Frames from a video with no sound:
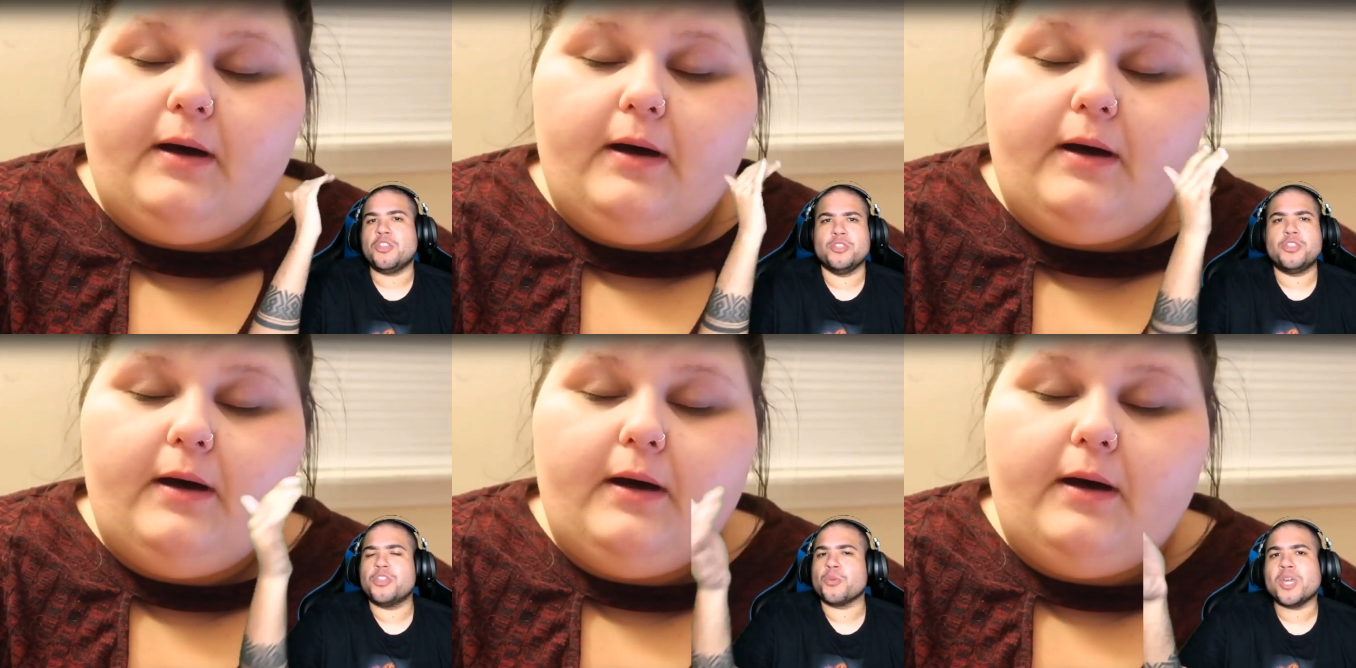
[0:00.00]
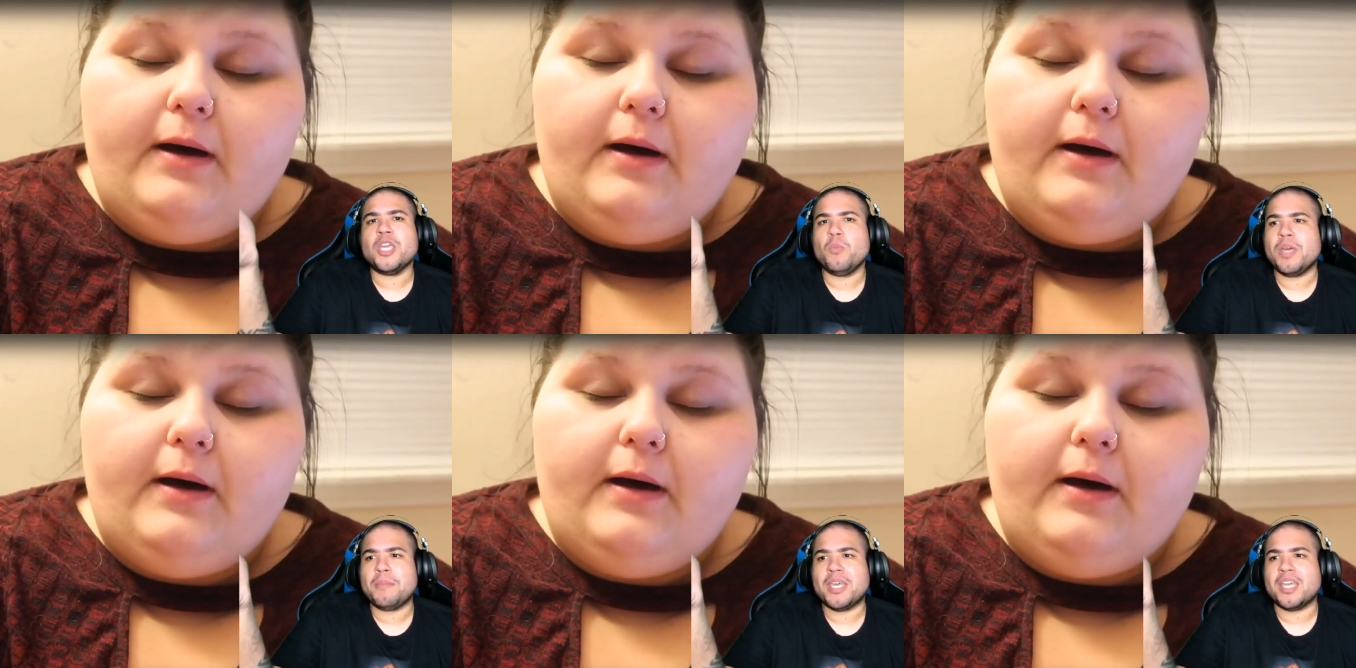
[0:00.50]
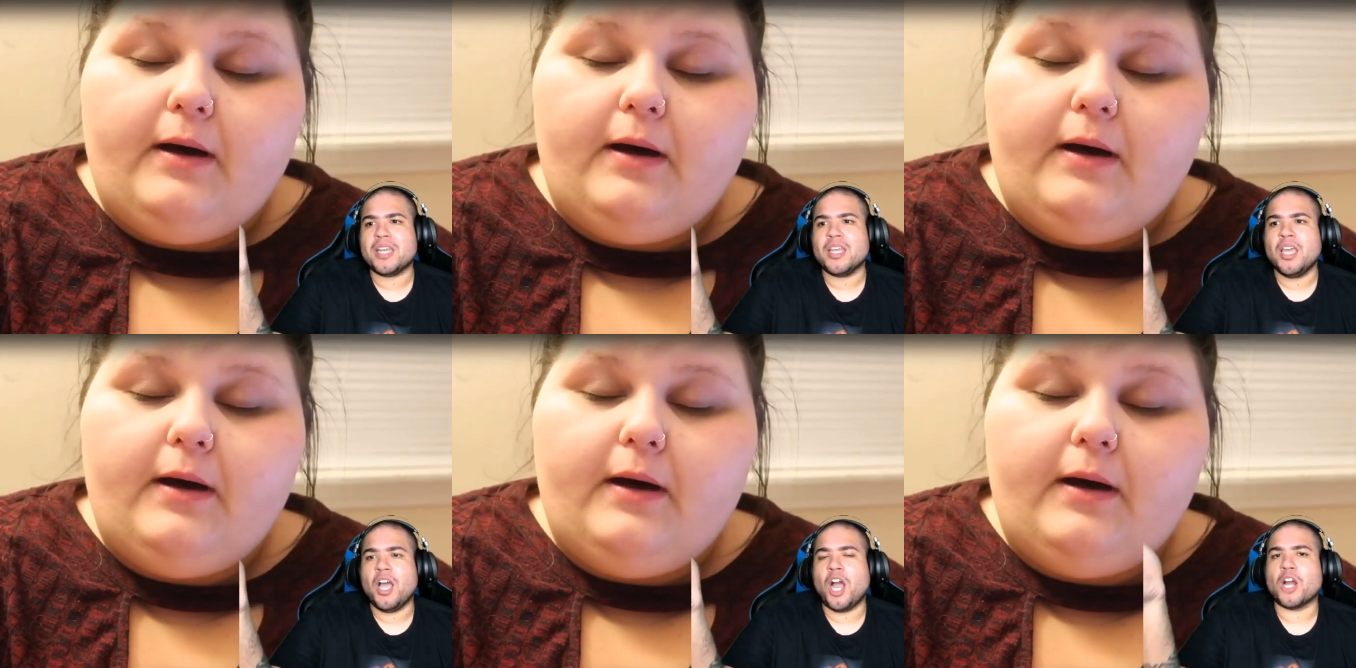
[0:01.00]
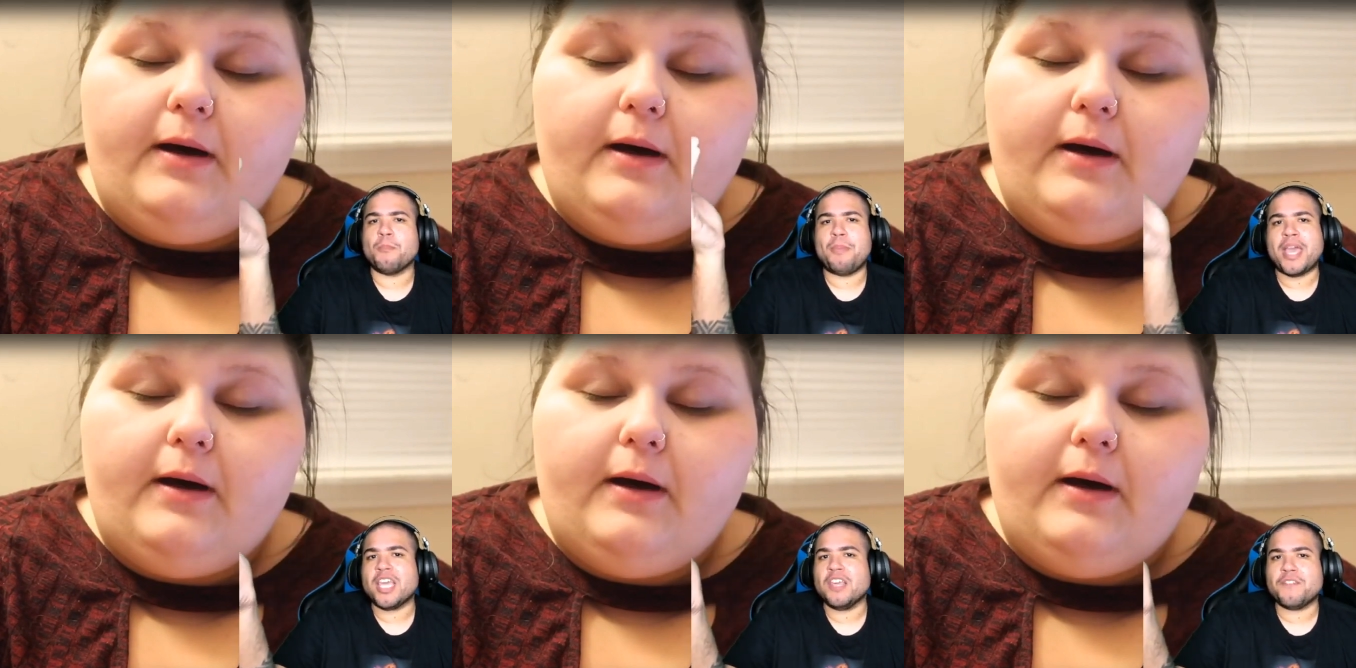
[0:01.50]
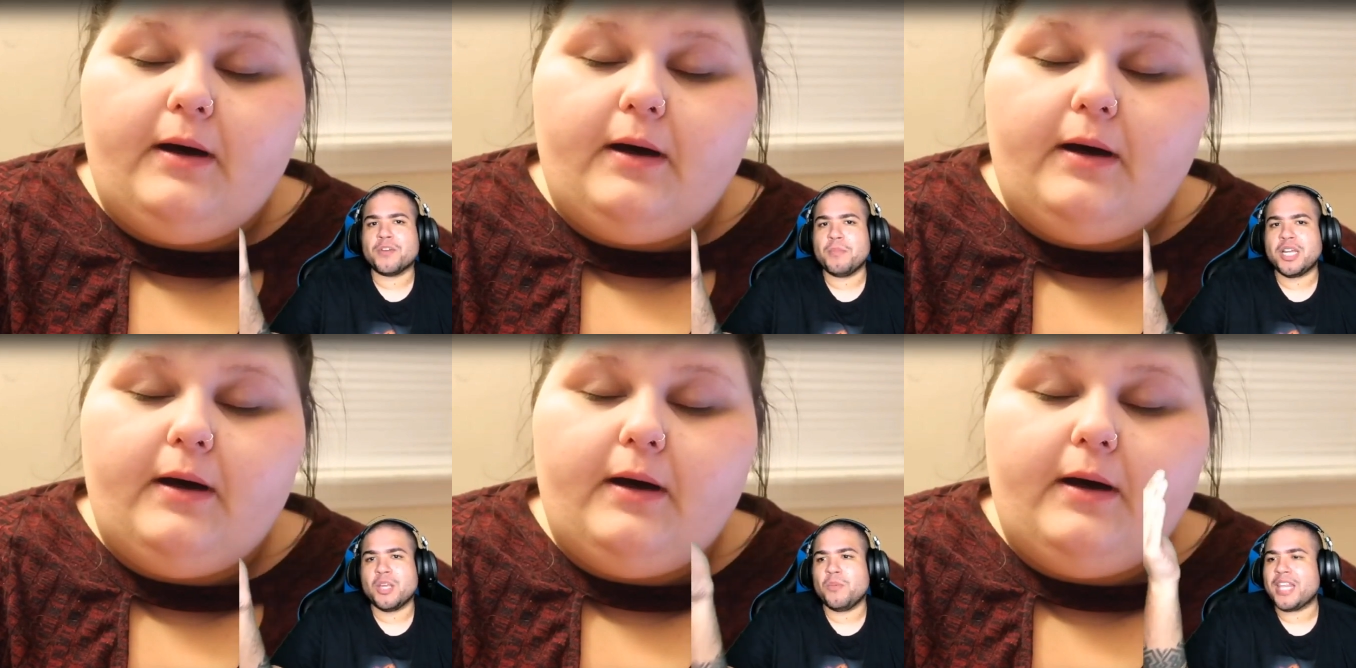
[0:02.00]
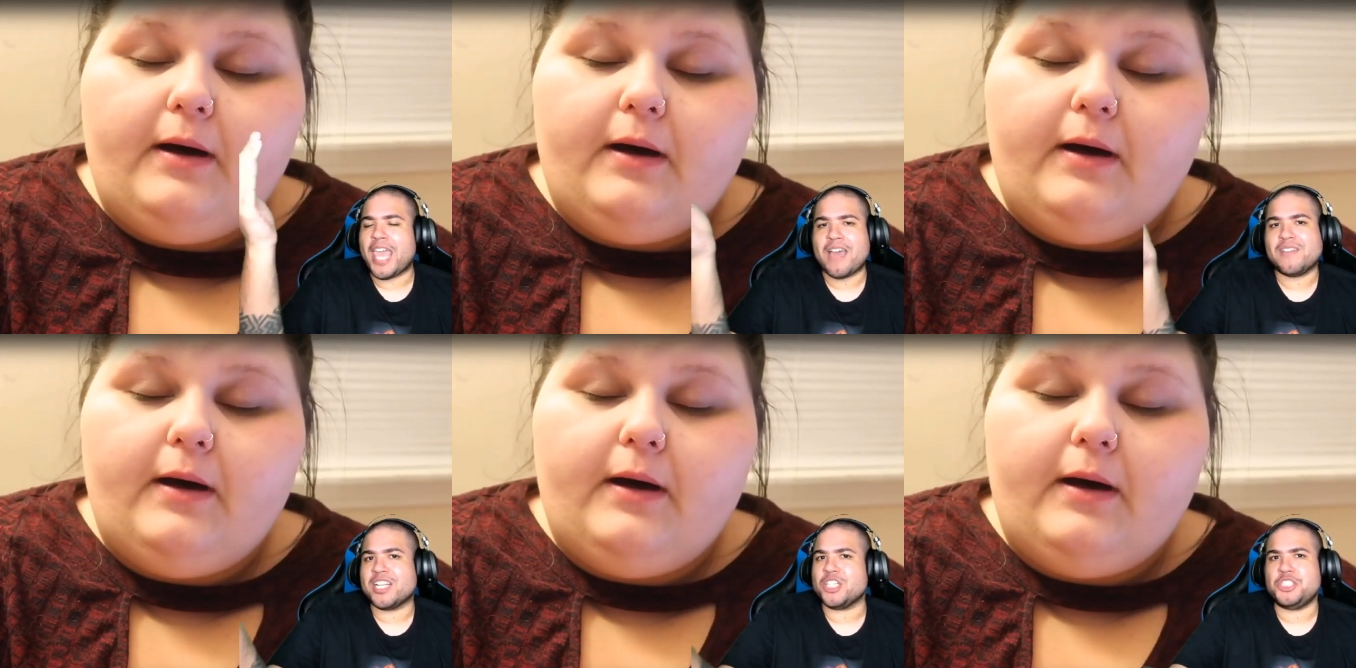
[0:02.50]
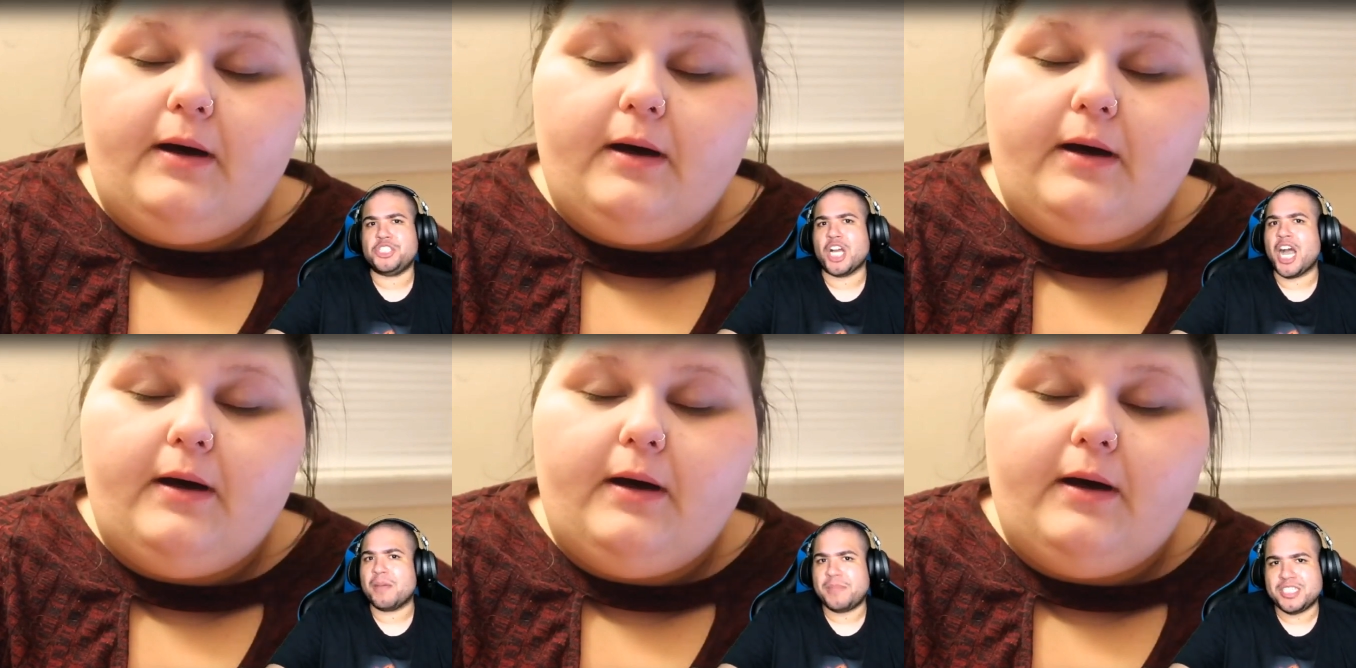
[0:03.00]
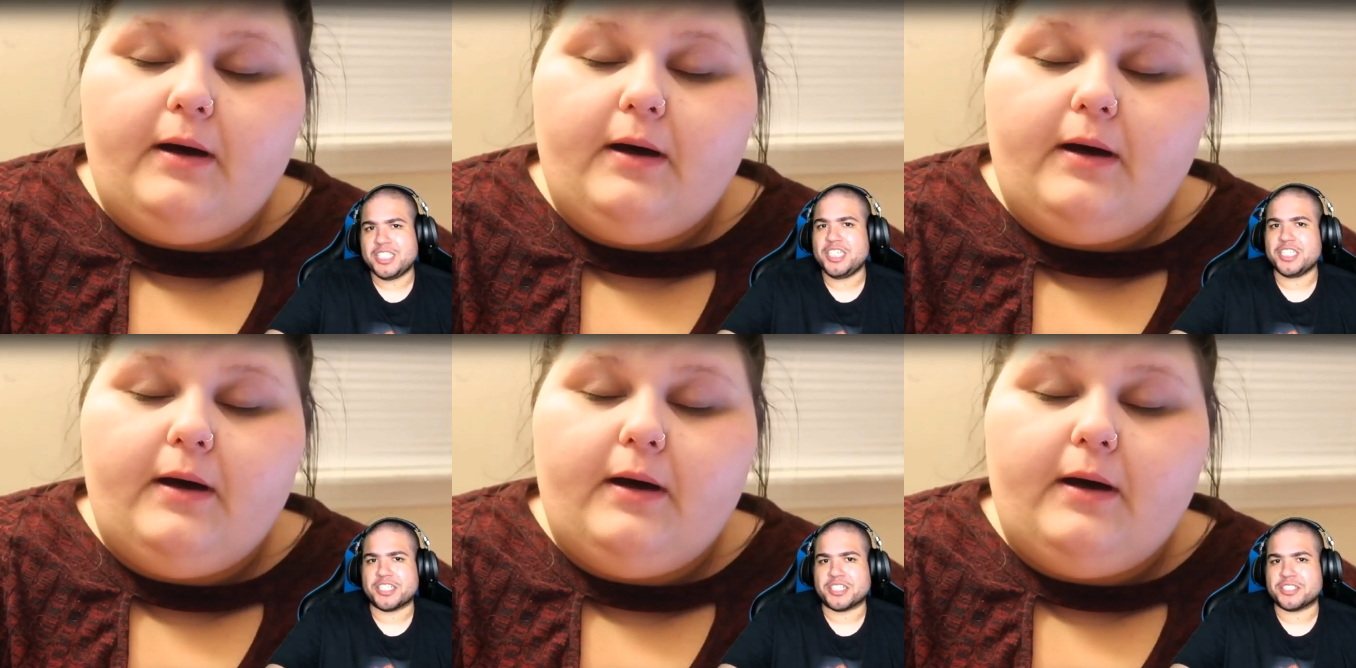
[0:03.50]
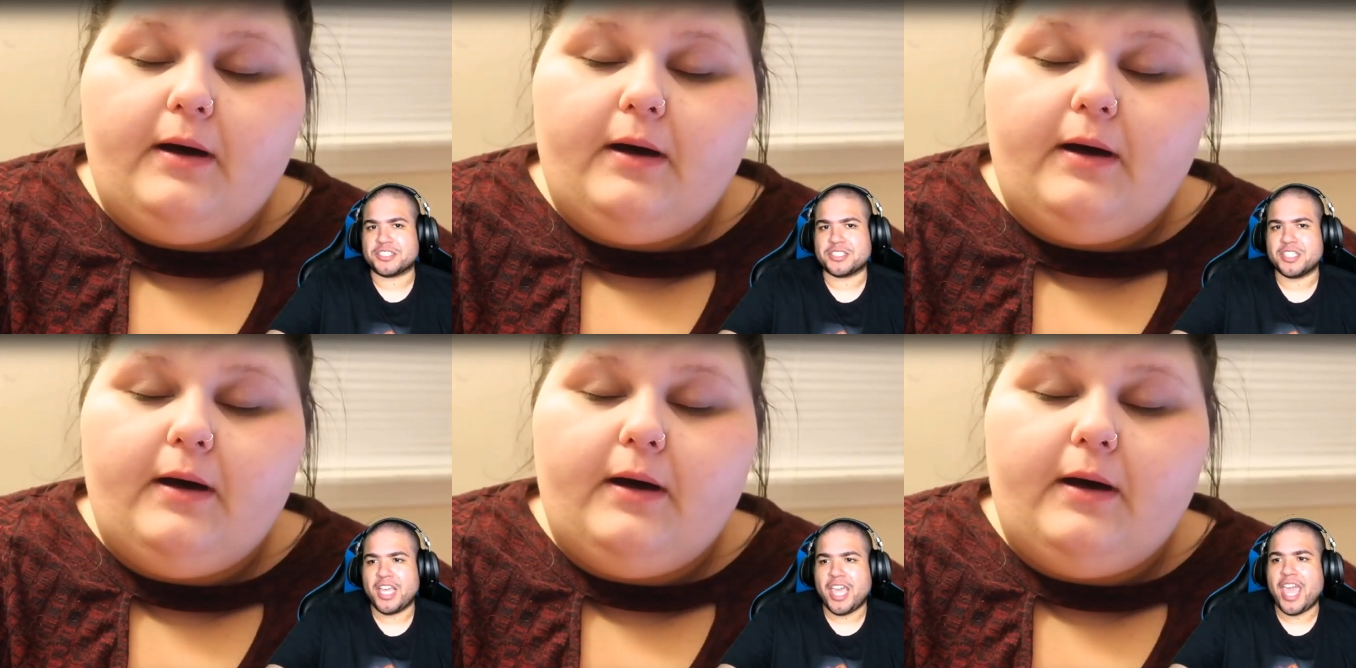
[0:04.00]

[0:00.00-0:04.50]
Speaker 1: three women are begging for money when they haven't had a job in years,